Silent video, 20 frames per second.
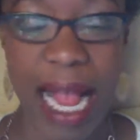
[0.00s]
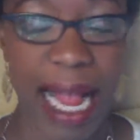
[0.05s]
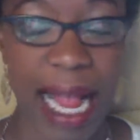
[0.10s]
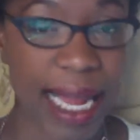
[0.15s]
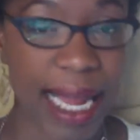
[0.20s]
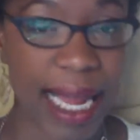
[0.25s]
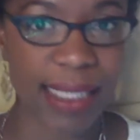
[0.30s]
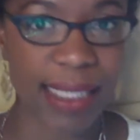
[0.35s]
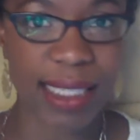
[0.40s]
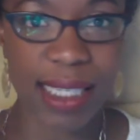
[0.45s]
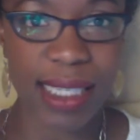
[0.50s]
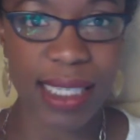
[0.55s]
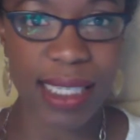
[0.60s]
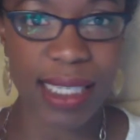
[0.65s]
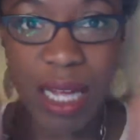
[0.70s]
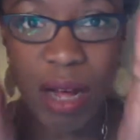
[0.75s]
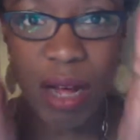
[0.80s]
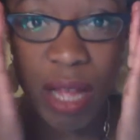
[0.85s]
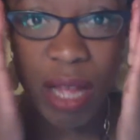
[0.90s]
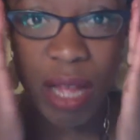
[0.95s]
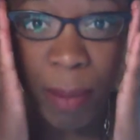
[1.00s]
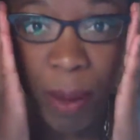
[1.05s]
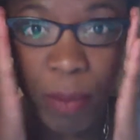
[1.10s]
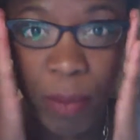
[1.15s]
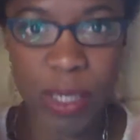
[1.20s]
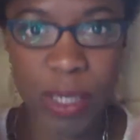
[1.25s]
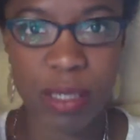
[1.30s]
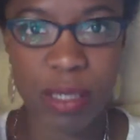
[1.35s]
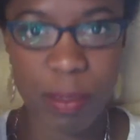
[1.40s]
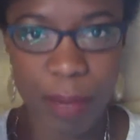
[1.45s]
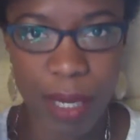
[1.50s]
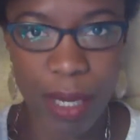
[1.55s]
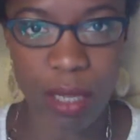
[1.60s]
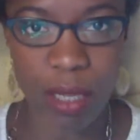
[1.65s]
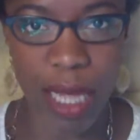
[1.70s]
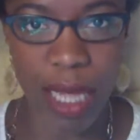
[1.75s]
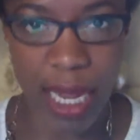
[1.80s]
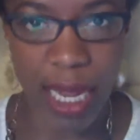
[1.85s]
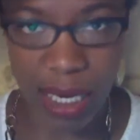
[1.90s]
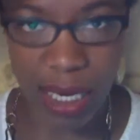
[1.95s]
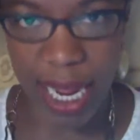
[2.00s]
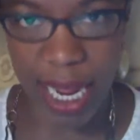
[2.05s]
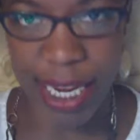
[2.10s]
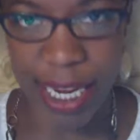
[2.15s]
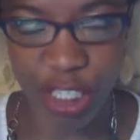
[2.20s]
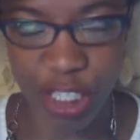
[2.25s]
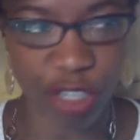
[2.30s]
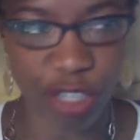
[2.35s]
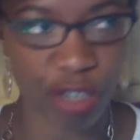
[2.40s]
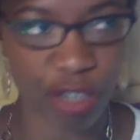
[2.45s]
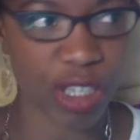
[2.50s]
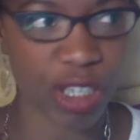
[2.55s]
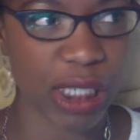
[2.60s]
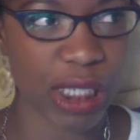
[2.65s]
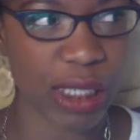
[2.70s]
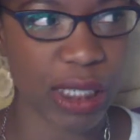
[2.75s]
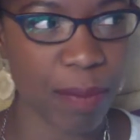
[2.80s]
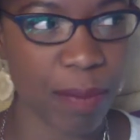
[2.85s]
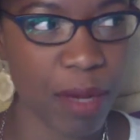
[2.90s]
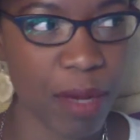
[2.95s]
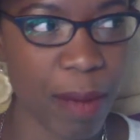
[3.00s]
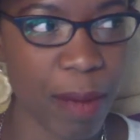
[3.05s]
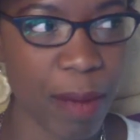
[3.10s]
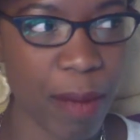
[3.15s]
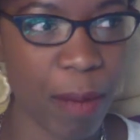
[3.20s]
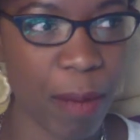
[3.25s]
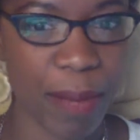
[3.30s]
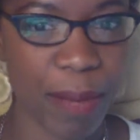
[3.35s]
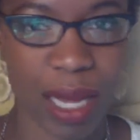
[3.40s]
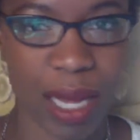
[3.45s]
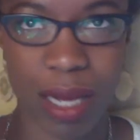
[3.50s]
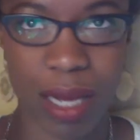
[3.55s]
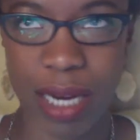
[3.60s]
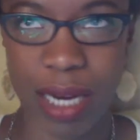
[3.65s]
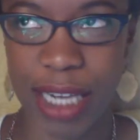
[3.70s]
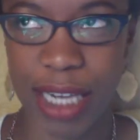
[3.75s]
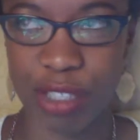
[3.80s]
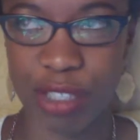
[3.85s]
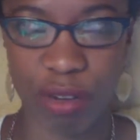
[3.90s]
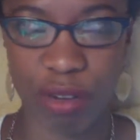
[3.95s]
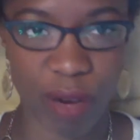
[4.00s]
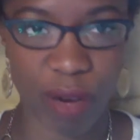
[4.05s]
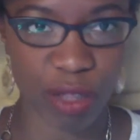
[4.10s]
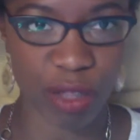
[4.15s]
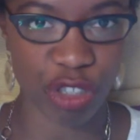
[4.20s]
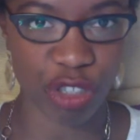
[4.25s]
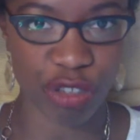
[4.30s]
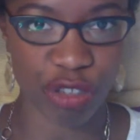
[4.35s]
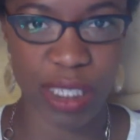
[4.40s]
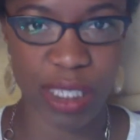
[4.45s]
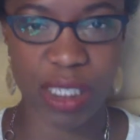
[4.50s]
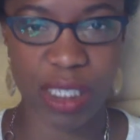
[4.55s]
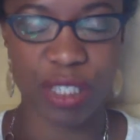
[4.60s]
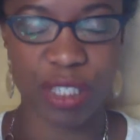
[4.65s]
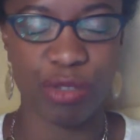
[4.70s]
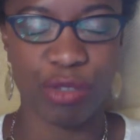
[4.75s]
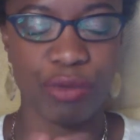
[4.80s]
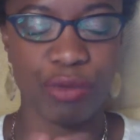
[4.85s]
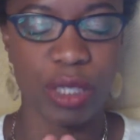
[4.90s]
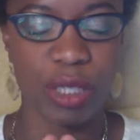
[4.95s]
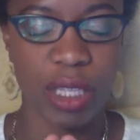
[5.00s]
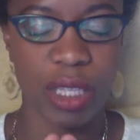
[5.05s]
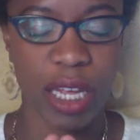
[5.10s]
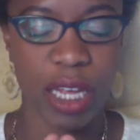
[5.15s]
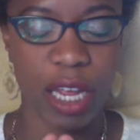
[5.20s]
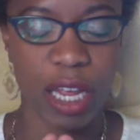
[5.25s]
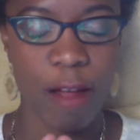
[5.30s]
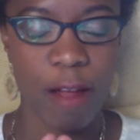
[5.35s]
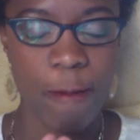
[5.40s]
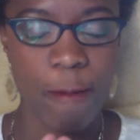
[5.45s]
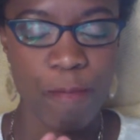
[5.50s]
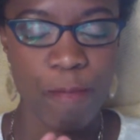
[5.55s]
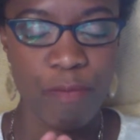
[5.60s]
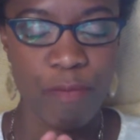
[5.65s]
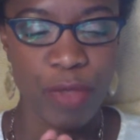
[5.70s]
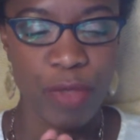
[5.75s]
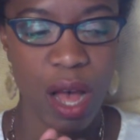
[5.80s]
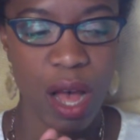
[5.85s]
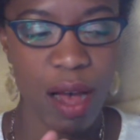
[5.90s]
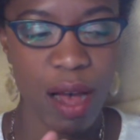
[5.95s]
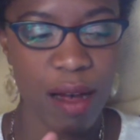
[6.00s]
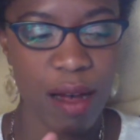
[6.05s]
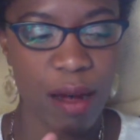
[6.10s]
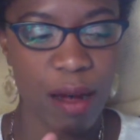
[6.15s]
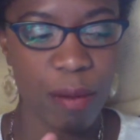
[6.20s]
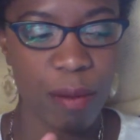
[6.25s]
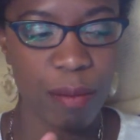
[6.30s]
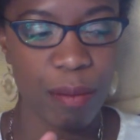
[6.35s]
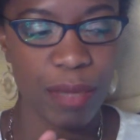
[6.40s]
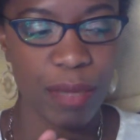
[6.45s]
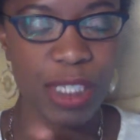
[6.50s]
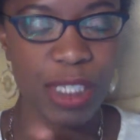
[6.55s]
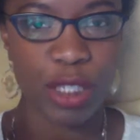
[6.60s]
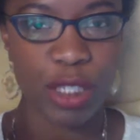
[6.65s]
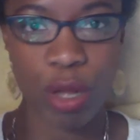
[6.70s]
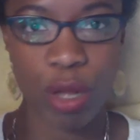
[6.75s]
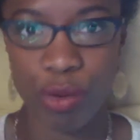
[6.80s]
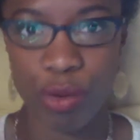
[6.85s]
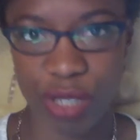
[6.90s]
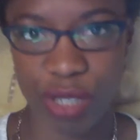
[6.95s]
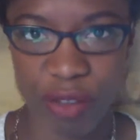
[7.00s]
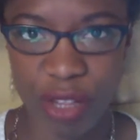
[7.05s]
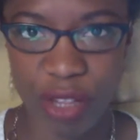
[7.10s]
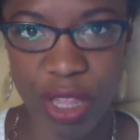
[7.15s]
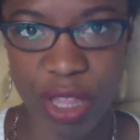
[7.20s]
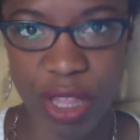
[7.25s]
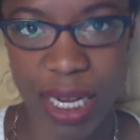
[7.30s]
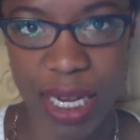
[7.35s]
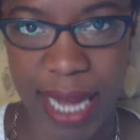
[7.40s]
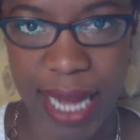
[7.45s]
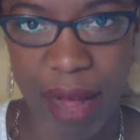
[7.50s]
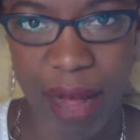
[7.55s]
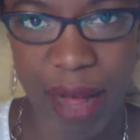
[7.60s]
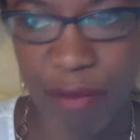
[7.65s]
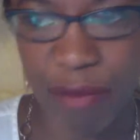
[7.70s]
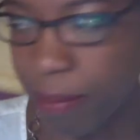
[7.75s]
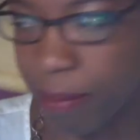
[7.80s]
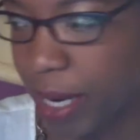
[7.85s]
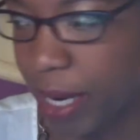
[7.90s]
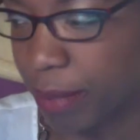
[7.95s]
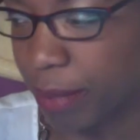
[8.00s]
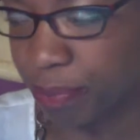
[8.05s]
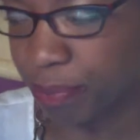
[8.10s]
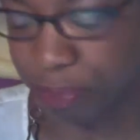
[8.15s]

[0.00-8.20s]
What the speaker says: And I did tell him I wanted to be in nature because something about being in nature around the trees is really, it slows everything down for me.